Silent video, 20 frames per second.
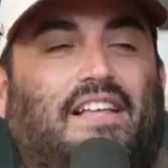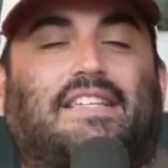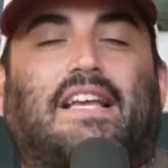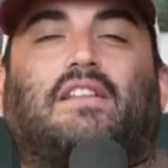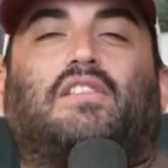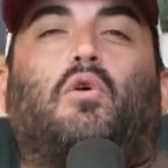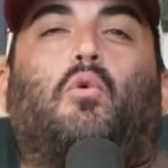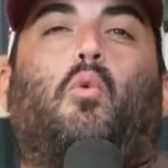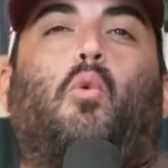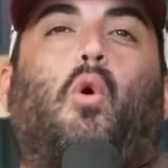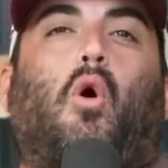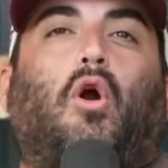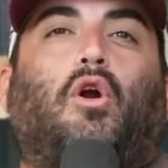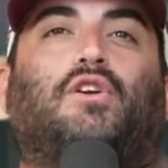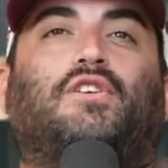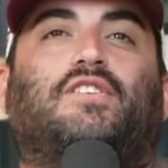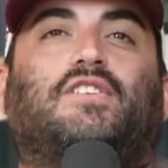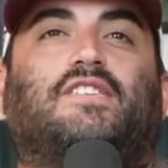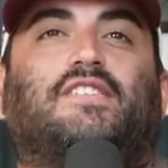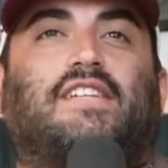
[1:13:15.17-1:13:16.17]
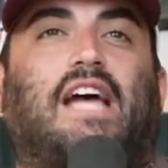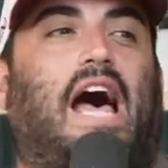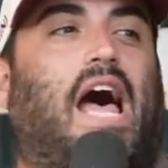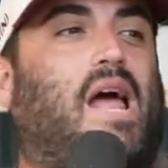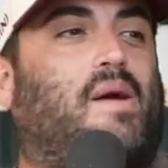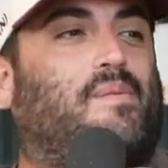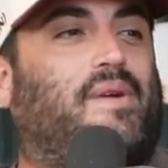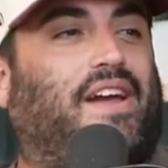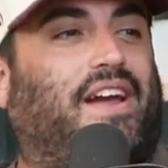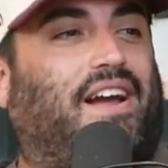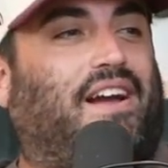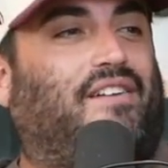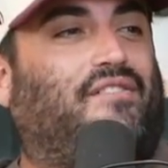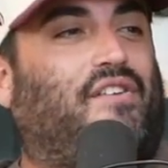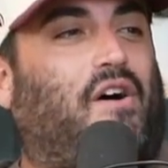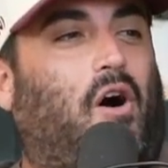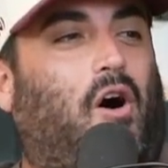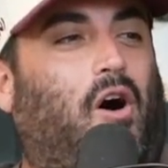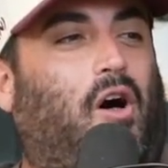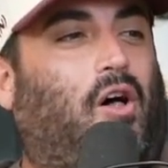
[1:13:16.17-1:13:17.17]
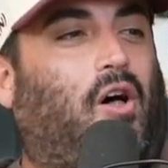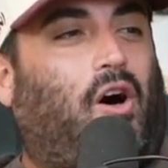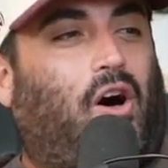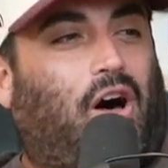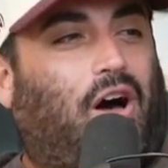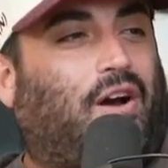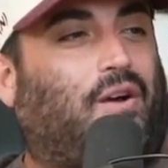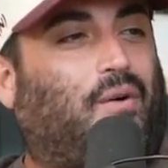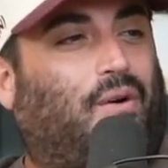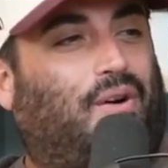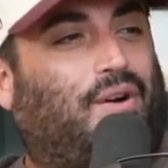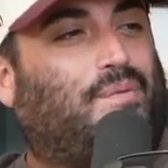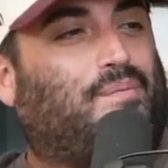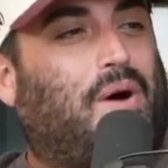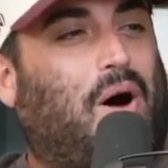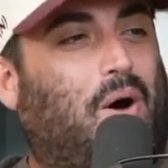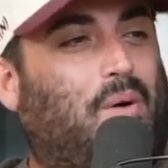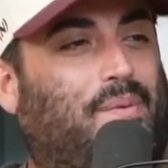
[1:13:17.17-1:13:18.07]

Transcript: it's like the worst timing of all awkward